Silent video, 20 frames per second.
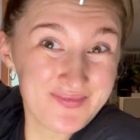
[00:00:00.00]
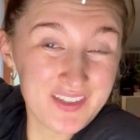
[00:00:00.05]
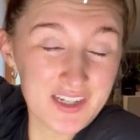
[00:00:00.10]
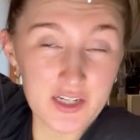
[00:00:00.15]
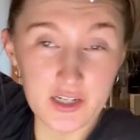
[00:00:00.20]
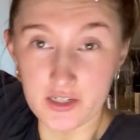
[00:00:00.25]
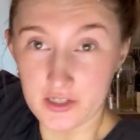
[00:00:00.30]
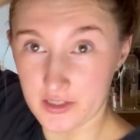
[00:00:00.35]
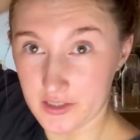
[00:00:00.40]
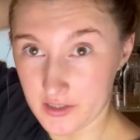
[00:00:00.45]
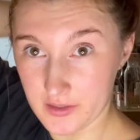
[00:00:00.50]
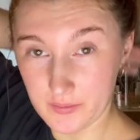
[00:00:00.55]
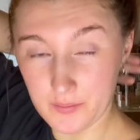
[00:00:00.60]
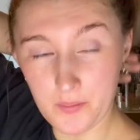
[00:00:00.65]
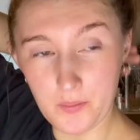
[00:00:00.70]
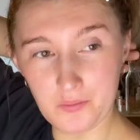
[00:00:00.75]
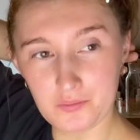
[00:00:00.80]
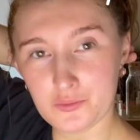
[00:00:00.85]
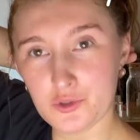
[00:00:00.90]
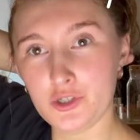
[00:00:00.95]
Good
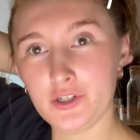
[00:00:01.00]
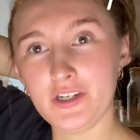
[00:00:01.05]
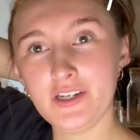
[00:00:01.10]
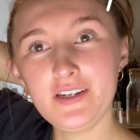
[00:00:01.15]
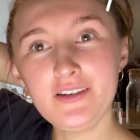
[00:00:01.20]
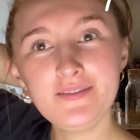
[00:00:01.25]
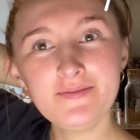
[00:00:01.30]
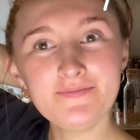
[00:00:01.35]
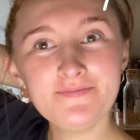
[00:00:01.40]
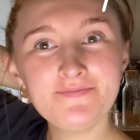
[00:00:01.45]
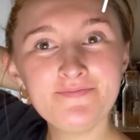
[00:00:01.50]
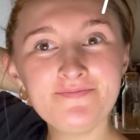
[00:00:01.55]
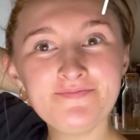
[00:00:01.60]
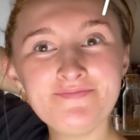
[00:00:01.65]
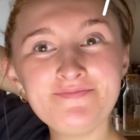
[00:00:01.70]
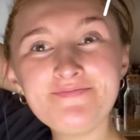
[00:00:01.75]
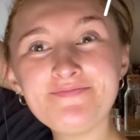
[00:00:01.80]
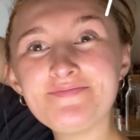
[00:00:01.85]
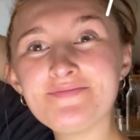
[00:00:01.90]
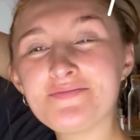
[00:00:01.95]
morning.
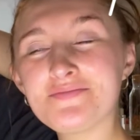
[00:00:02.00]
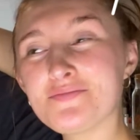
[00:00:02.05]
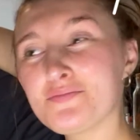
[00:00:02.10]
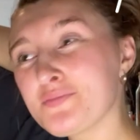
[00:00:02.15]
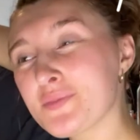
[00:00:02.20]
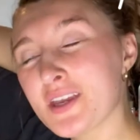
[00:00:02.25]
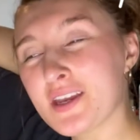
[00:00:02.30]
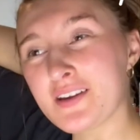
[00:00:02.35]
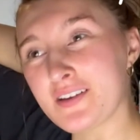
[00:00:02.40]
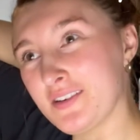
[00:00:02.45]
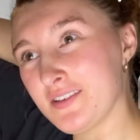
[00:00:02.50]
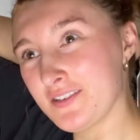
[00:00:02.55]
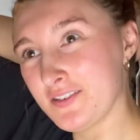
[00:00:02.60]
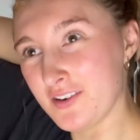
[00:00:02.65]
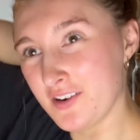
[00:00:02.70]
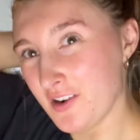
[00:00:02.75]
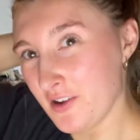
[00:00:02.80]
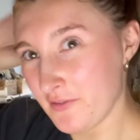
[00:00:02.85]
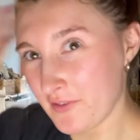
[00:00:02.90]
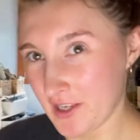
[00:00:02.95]
I'm going to
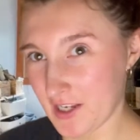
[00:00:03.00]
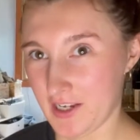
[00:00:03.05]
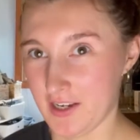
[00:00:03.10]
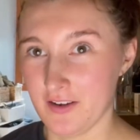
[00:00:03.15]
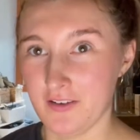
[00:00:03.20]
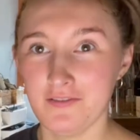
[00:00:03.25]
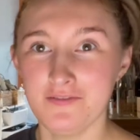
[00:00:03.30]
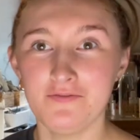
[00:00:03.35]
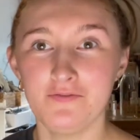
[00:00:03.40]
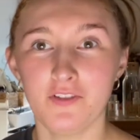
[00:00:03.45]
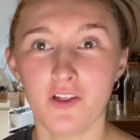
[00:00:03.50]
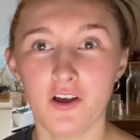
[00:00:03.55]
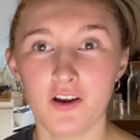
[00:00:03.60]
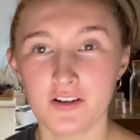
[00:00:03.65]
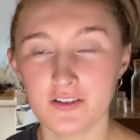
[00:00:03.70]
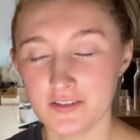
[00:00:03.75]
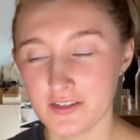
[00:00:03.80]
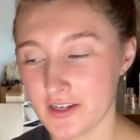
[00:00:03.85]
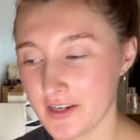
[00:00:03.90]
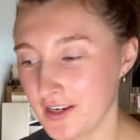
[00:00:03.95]
start off a vlog
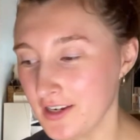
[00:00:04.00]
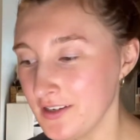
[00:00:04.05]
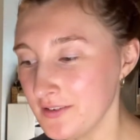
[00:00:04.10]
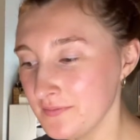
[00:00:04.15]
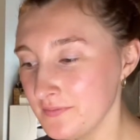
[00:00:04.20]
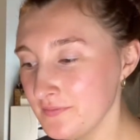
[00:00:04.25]
today,